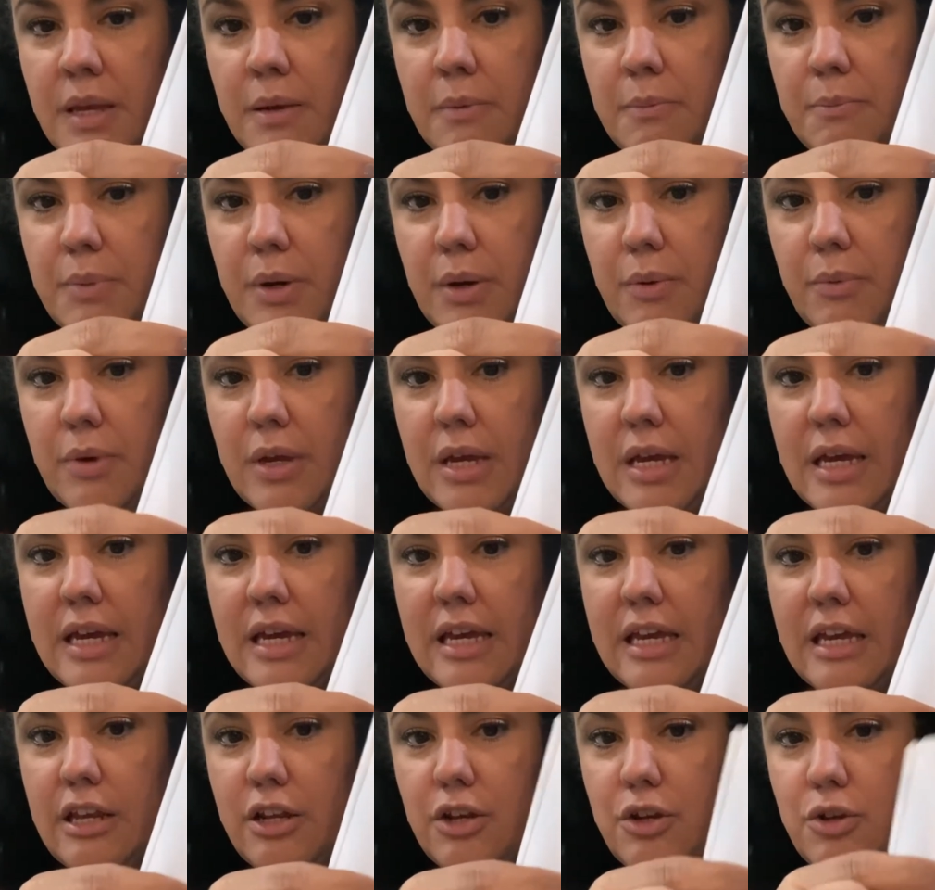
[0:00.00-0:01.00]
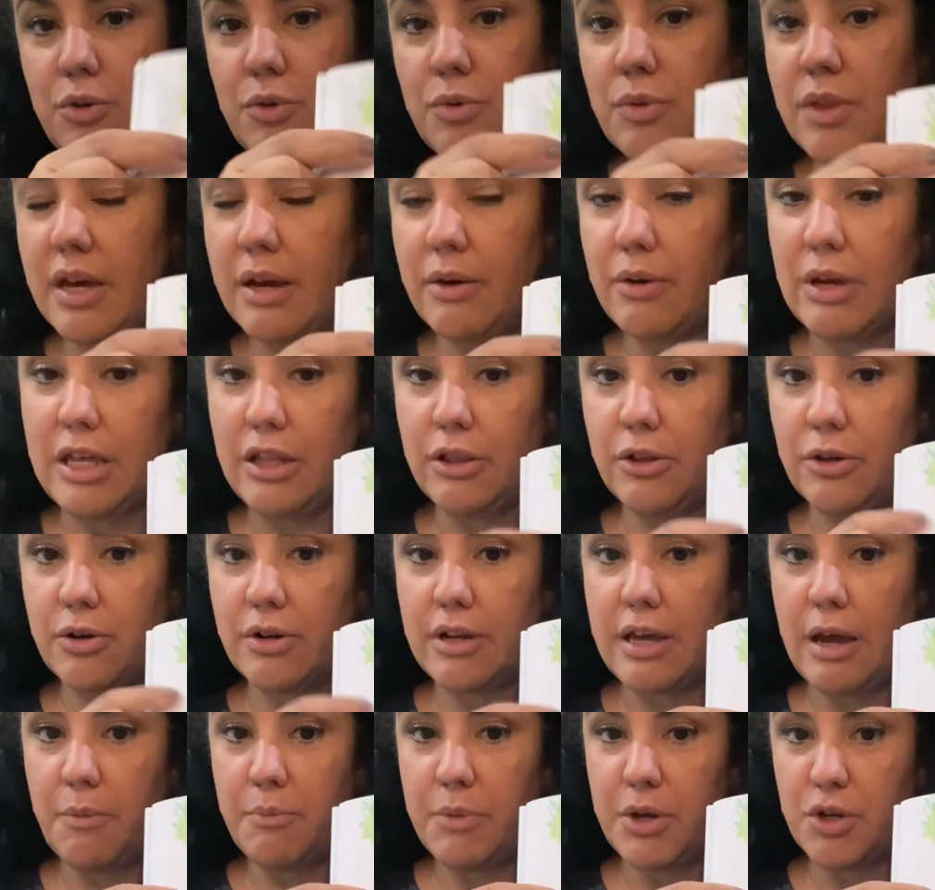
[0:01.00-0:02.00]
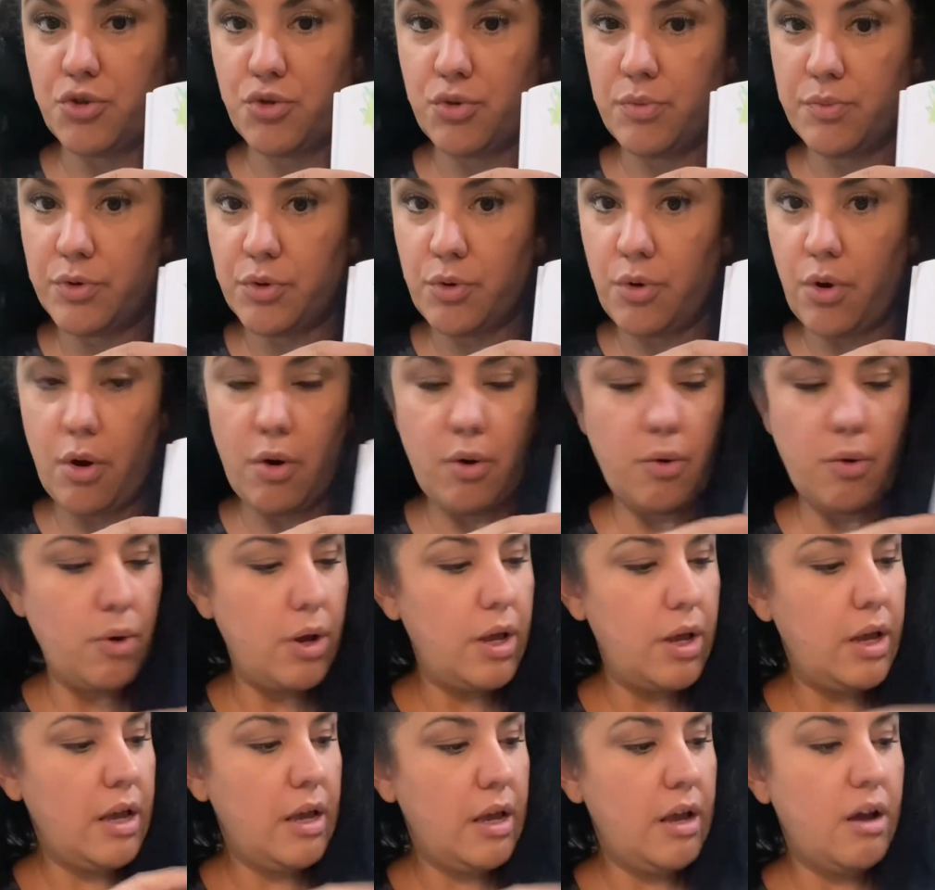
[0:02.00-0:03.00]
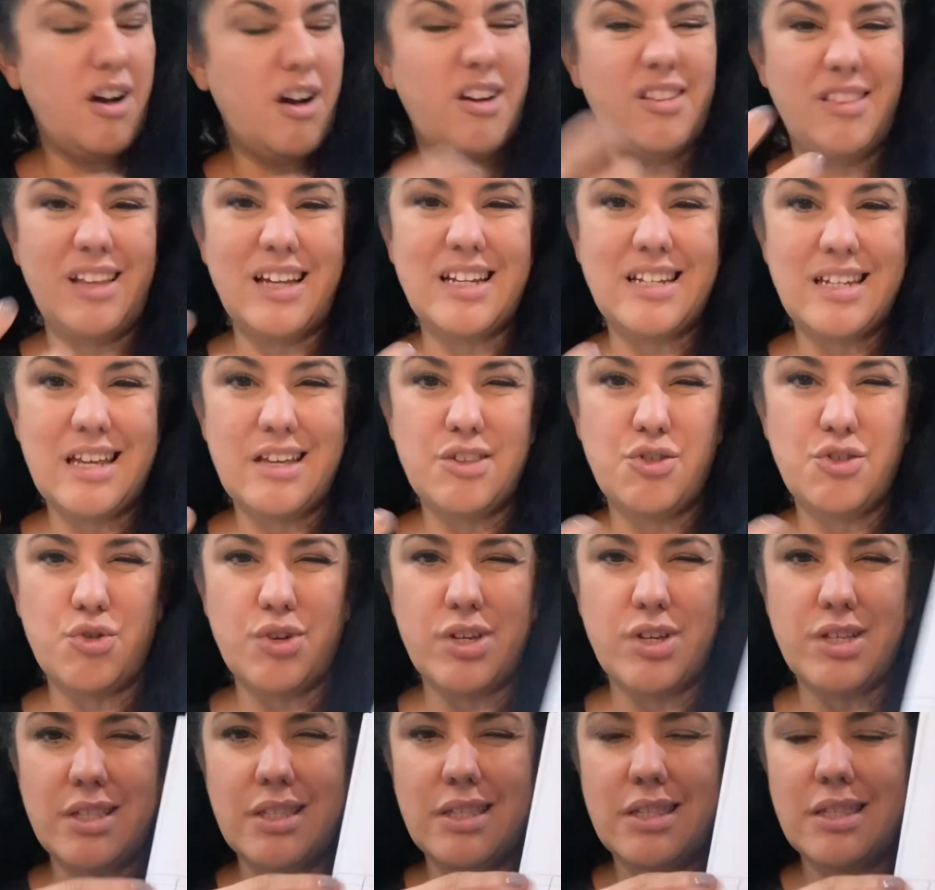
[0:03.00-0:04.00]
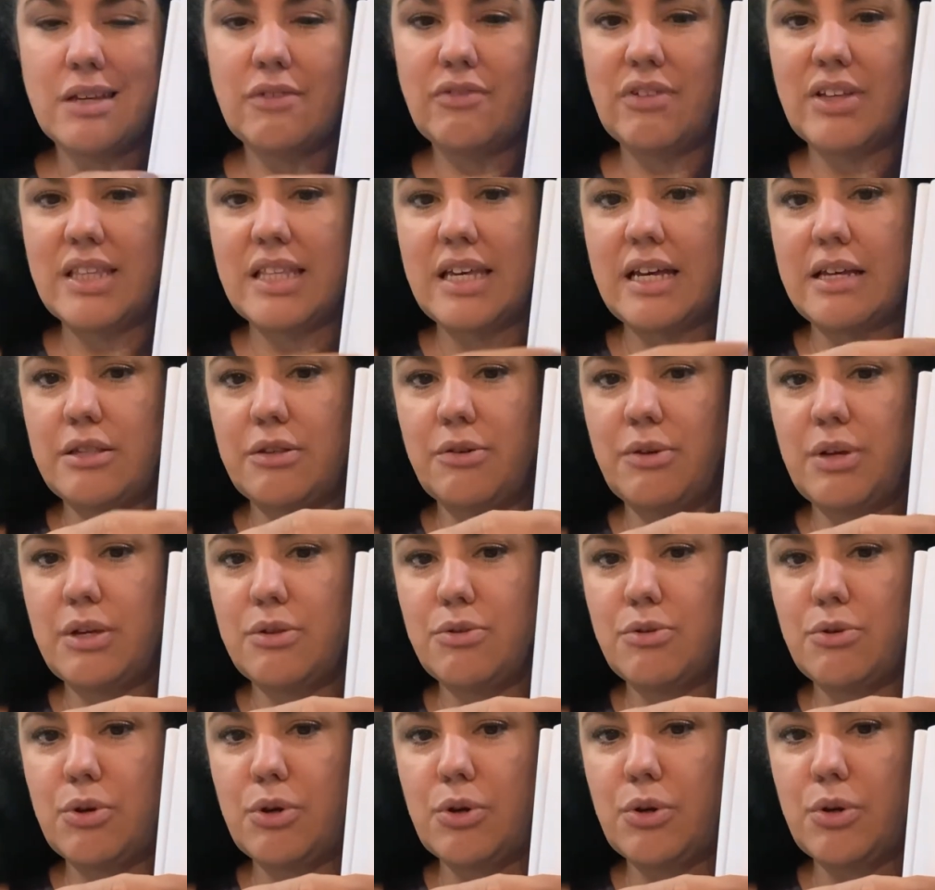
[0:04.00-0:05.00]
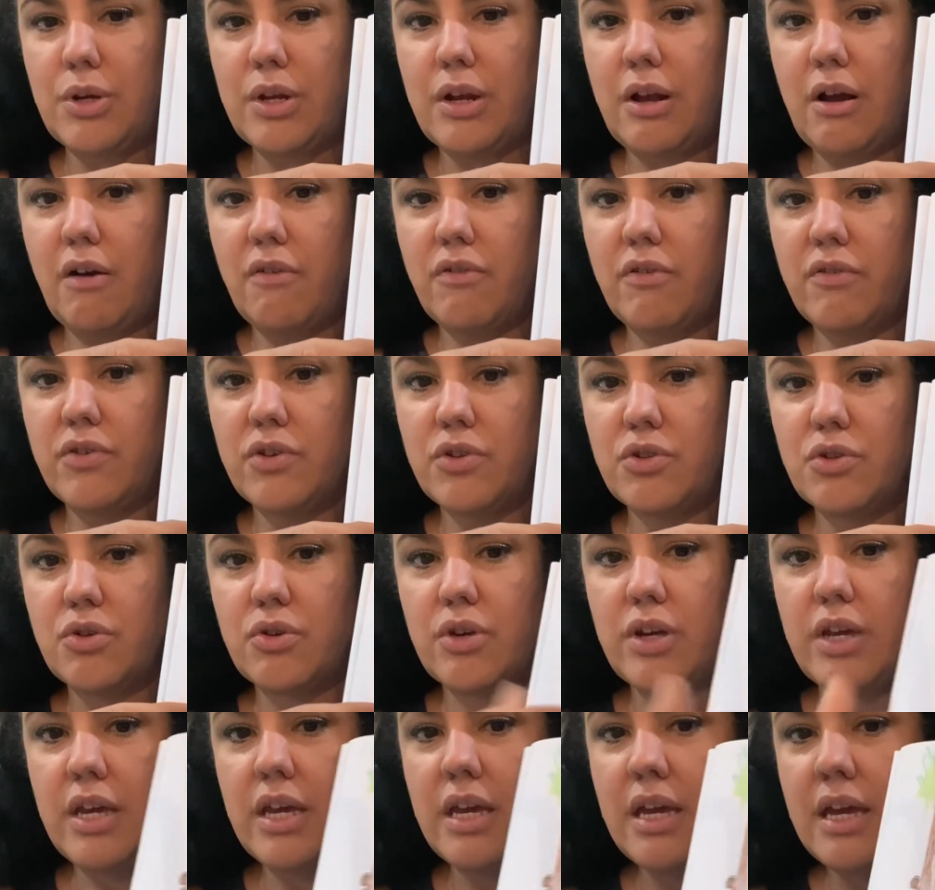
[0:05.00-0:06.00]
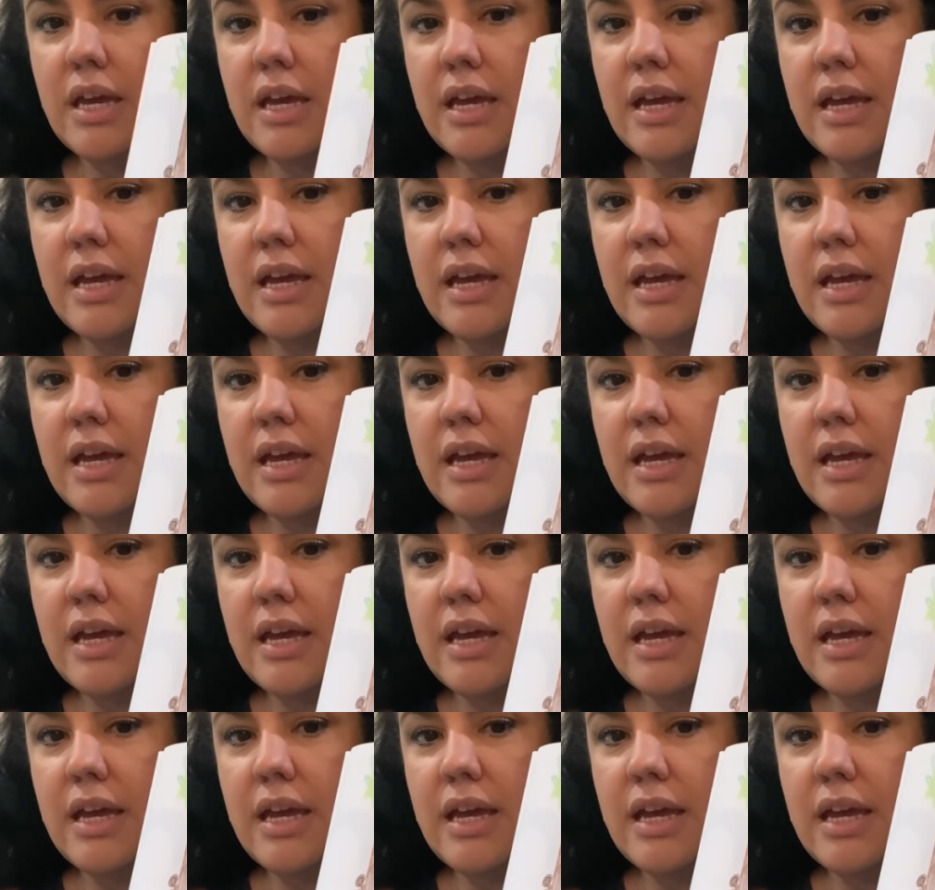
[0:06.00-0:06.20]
But he knew that he learned how mushrooms grow on like dead trees and stuff like that. So he grew it off of a tree.